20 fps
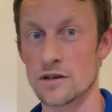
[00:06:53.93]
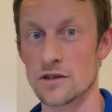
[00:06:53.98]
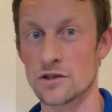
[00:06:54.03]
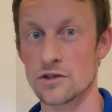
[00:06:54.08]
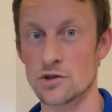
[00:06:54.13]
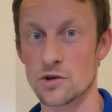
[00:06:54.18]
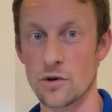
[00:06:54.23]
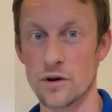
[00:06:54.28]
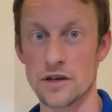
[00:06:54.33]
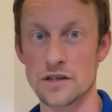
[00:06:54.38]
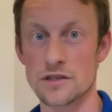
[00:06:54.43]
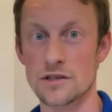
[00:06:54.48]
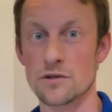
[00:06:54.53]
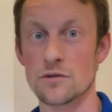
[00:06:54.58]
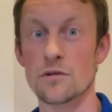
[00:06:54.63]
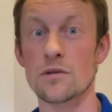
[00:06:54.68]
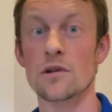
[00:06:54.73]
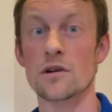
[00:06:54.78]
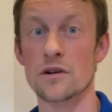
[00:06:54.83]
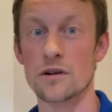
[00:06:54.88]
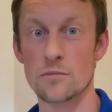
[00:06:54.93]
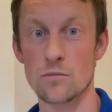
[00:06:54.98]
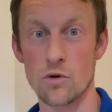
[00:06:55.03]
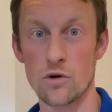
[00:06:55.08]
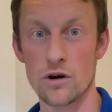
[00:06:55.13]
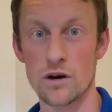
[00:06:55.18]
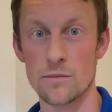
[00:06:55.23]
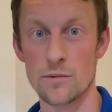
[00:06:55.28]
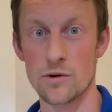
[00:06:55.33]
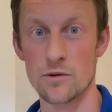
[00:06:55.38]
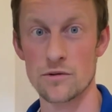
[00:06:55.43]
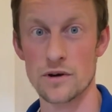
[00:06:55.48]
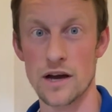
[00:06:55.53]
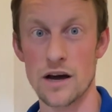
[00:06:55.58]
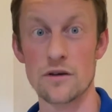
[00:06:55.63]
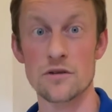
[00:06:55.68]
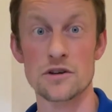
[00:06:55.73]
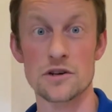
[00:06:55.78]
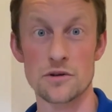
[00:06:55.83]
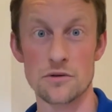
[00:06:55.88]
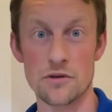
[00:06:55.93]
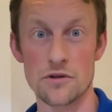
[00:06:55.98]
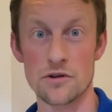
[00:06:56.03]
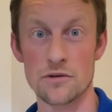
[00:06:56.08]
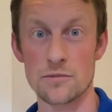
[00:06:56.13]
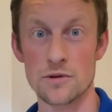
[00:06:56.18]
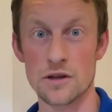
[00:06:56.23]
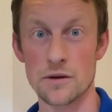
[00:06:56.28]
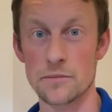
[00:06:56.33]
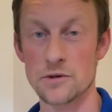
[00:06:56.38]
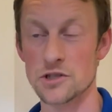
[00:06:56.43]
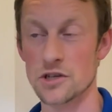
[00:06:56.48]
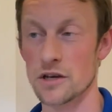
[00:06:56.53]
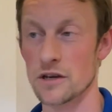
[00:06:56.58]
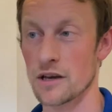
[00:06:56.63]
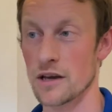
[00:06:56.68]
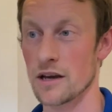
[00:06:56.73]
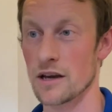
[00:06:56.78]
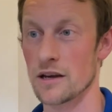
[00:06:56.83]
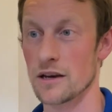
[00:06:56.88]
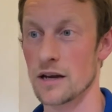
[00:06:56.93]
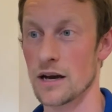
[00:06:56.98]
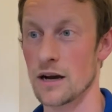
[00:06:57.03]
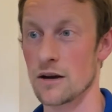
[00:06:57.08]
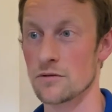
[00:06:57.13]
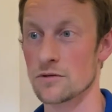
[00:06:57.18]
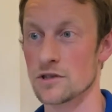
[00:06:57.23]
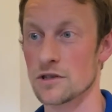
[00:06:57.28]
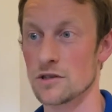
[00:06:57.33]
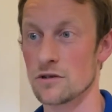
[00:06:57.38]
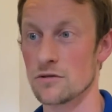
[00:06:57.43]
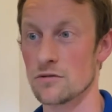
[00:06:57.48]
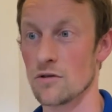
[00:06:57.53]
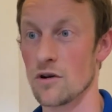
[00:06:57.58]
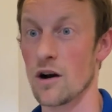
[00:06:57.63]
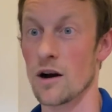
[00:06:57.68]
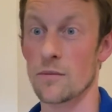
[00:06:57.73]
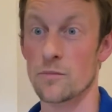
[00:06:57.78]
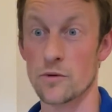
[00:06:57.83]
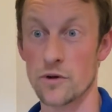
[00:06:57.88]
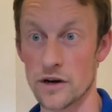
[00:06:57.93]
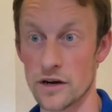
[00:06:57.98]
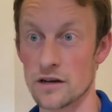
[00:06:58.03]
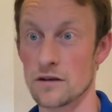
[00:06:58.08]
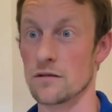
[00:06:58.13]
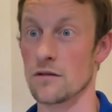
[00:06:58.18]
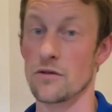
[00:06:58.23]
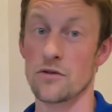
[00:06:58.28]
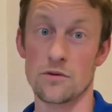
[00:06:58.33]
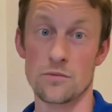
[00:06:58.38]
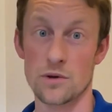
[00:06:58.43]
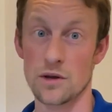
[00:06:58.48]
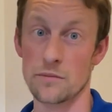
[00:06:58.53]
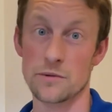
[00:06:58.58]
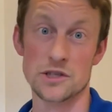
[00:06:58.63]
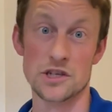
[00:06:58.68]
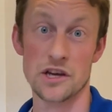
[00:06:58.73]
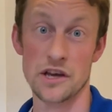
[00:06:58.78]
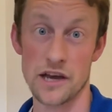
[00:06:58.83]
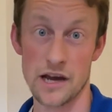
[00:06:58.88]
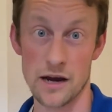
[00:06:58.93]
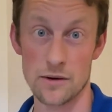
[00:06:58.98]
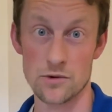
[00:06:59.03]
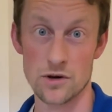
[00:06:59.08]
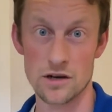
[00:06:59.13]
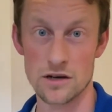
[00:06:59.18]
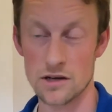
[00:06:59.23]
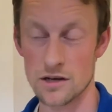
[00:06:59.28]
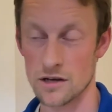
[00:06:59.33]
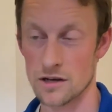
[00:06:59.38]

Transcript: join to learn more about how to do thermal imaging and how to operate a thermal imaging camera.